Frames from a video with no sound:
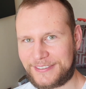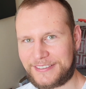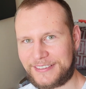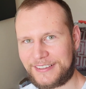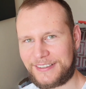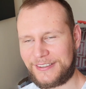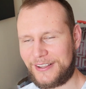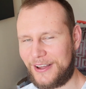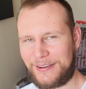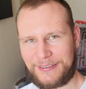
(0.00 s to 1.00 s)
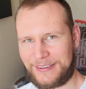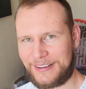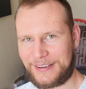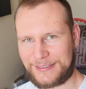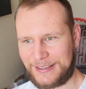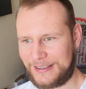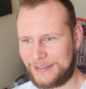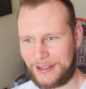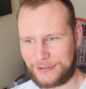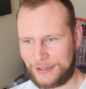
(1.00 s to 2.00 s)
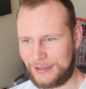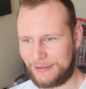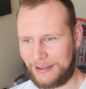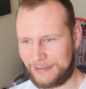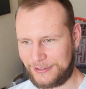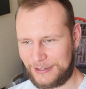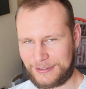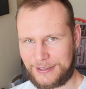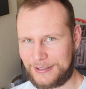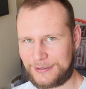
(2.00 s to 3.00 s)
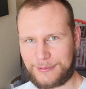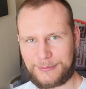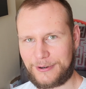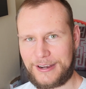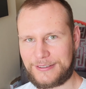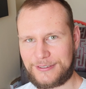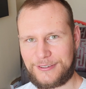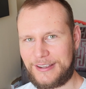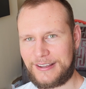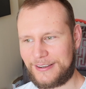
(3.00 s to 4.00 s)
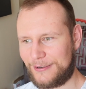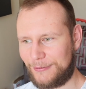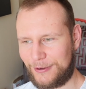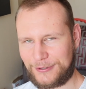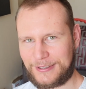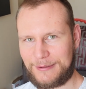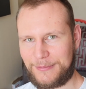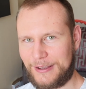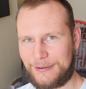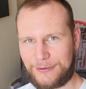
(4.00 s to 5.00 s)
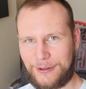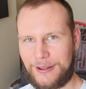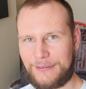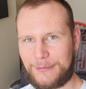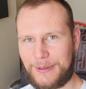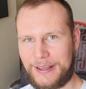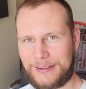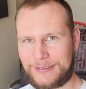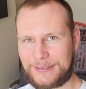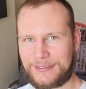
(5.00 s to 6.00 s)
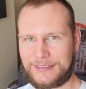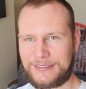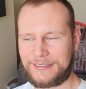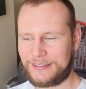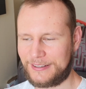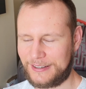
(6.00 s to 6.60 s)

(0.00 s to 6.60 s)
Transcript: Really? No, because she, she did some crazy shit. I don't know what she did, but it was all over the place. Oh.